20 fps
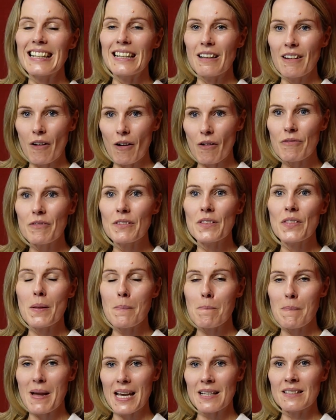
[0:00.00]
loving the
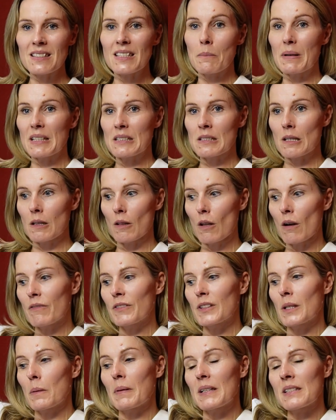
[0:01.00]
messy bits,
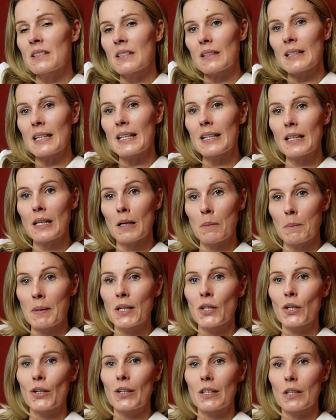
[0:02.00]
loving the bits that need to come
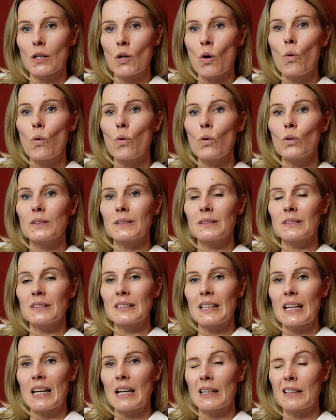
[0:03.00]
in out of the cold and
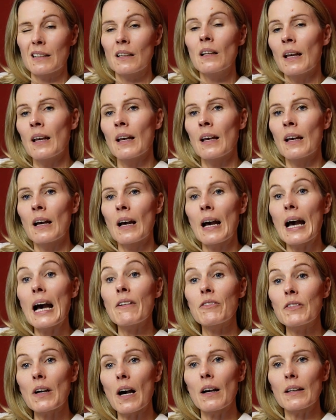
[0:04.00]
saying,
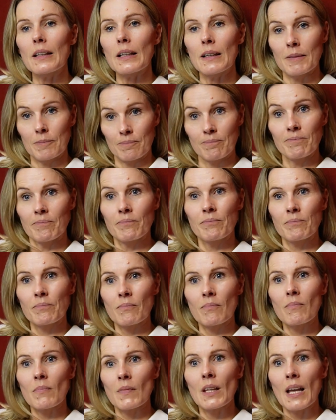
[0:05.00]
I've got you.
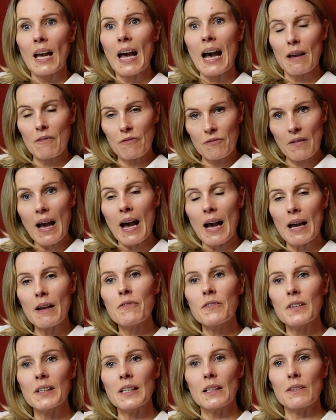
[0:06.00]
I
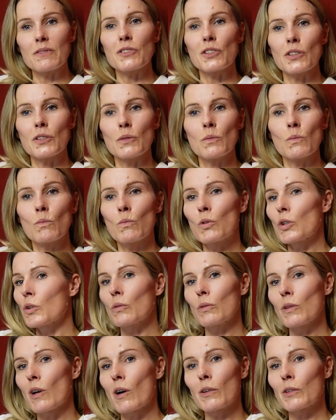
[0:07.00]
forgive you. We're no
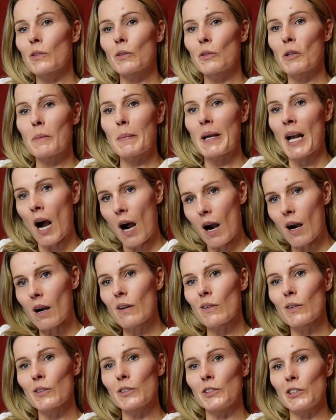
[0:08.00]
longer going to be
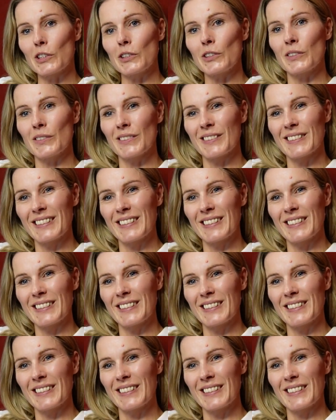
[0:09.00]
hard on you.